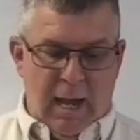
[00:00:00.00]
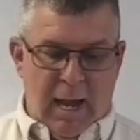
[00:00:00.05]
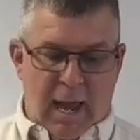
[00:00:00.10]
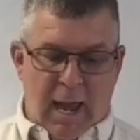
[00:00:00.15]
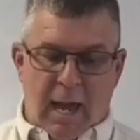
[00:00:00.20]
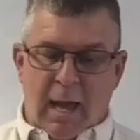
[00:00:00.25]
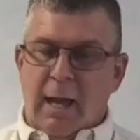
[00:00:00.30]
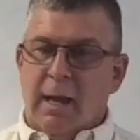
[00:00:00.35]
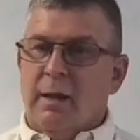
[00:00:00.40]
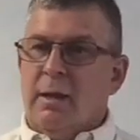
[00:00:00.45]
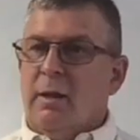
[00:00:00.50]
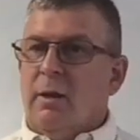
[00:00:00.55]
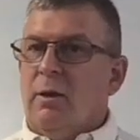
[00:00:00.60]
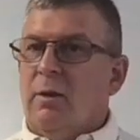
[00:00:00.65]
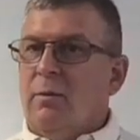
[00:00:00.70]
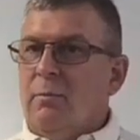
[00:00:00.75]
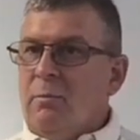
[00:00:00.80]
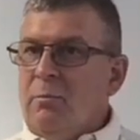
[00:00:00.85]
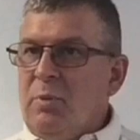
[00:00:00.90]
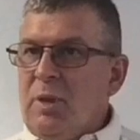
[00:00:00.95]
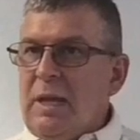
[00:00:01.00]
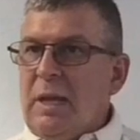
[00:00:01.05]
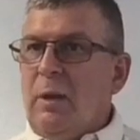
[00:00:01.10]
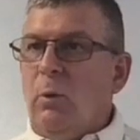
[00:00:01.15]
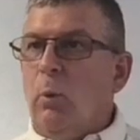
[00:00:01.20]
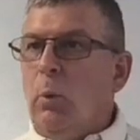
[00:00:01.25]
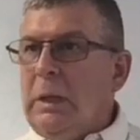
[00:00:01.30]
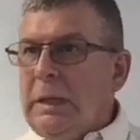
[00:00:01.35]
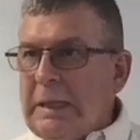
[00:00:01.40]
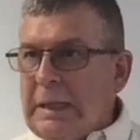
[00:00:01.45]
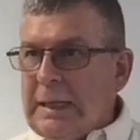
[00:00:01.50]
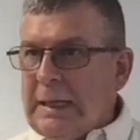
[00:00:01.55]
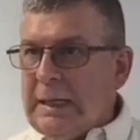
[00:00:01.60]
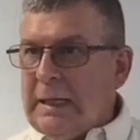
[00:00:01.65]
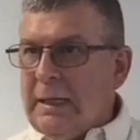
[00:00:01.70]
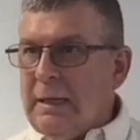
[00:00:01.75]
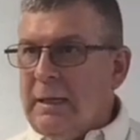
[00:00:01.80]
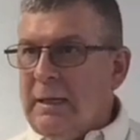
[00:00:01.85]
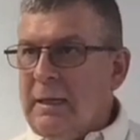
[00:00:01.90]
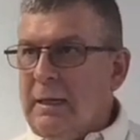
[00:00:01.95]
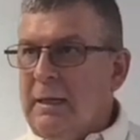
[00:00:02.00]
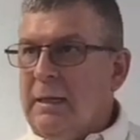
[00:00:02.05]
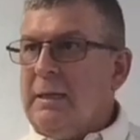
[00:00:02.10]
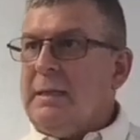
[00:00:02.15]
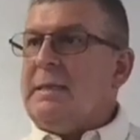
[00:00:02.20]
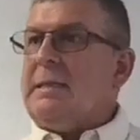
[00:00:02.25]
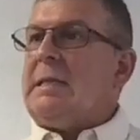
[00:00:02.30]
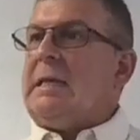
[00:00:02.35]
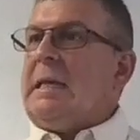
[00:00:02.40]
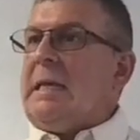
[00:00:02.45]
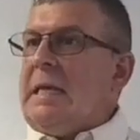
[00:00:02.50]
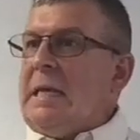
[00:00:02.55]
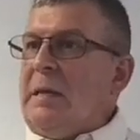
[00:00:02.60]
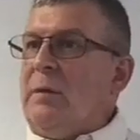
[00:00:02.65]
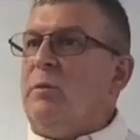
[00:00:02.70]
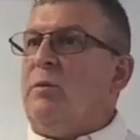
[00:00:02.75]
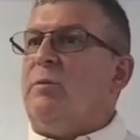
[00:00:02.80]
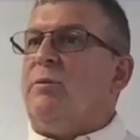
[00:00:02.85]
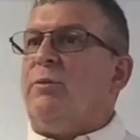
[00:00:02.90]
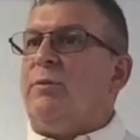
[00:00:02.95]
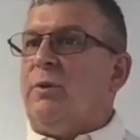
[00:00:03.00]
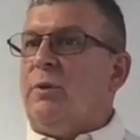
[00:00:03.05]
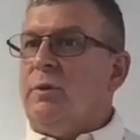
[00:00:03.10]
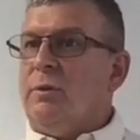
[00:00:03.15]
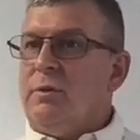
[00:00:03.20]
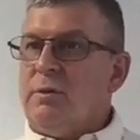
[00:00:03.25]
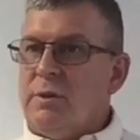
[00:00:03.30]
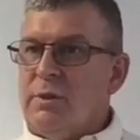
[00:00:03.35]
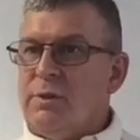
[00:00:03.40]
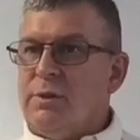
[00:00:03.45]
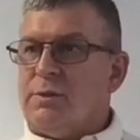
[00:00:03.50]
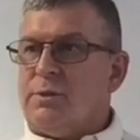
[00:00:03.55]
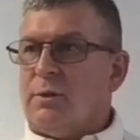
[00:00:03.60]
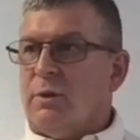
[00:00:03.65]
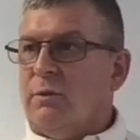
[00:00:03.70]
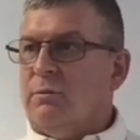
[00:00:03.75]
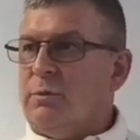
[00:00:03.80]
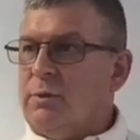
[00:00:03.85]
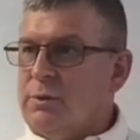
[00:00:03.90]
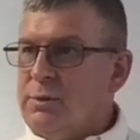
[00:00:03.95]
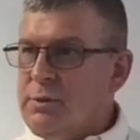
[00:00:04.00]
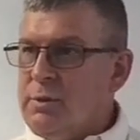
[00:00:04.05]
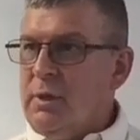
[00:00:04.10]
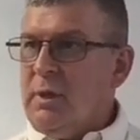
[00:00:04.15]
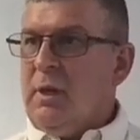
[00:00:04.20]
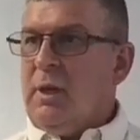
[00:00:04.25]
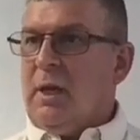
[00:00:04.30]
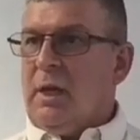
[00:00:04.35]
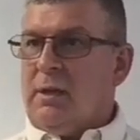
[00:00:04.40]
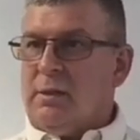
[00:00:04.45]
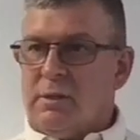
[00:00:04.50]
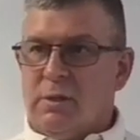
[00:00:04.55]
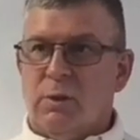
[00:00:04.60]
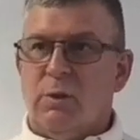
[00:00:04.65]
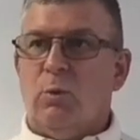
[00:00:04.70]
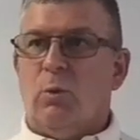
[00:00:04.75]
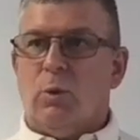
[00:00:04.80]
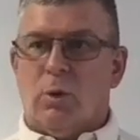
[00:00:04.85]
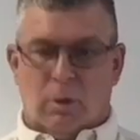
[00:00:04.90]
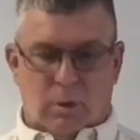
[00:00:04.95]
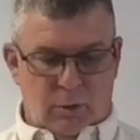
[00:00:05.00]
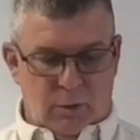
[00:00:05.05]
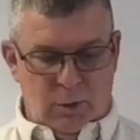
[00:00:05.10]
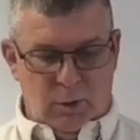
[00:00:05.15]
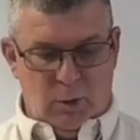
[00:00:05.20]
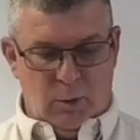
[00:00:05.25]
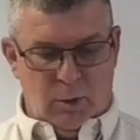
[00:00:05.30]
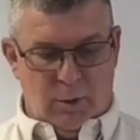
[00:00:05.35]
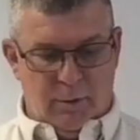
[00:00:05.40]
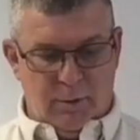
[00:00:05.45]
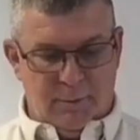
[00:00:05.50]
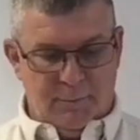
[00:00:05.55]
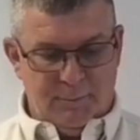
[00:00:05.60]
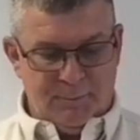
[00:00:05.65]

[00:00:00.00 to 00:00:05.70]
and being willing to give to the service and to the work of the Lord.